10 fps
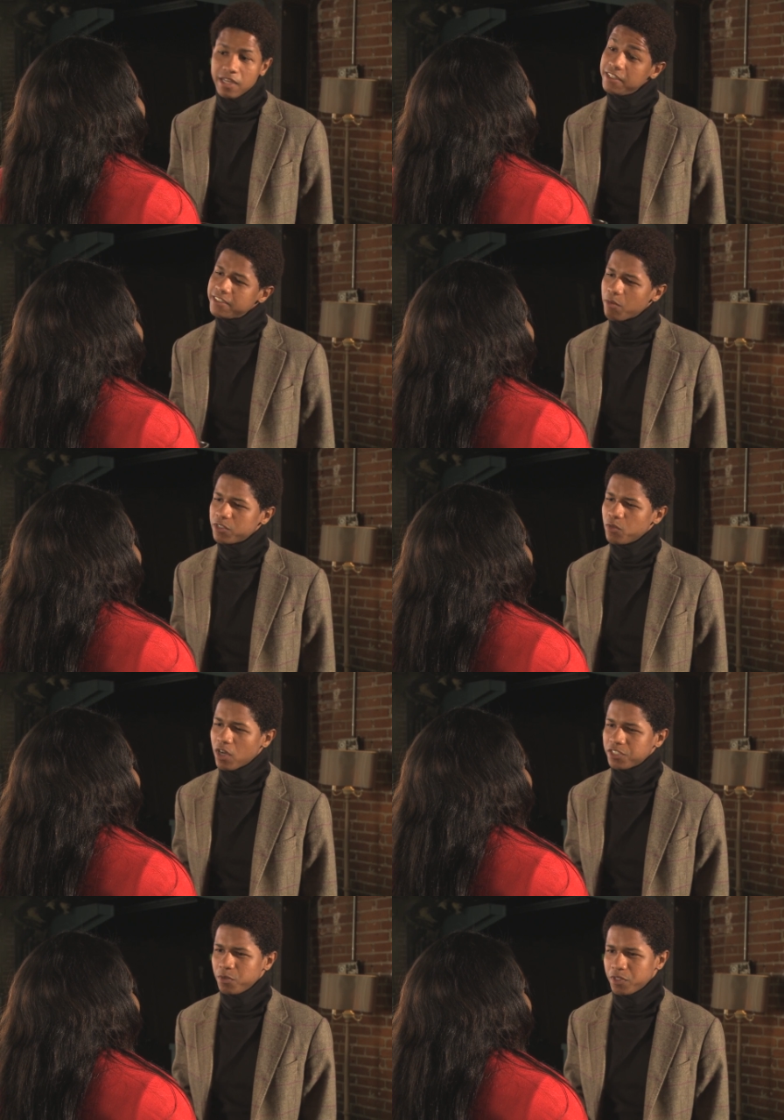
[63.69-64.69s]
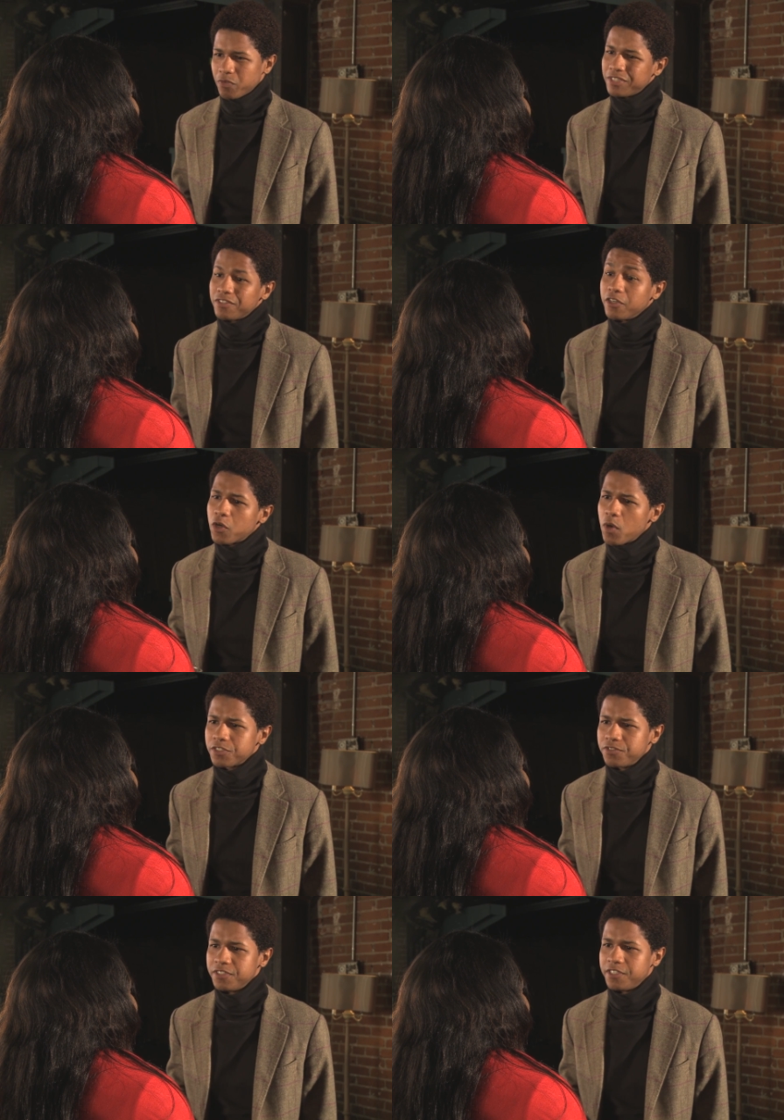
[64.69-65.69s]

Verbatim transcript: At least I wasn't watching with the rest of the equestrian